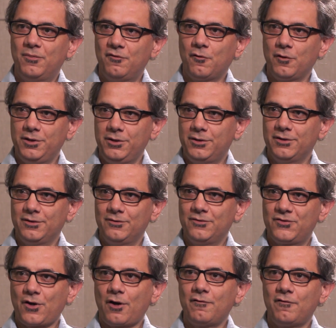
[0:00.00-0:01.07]
before you can
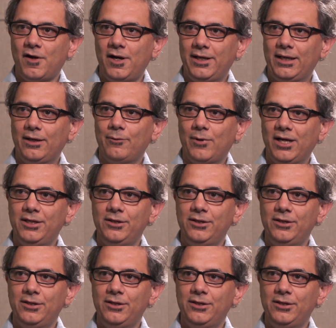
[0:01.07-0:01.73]
start finding it, right?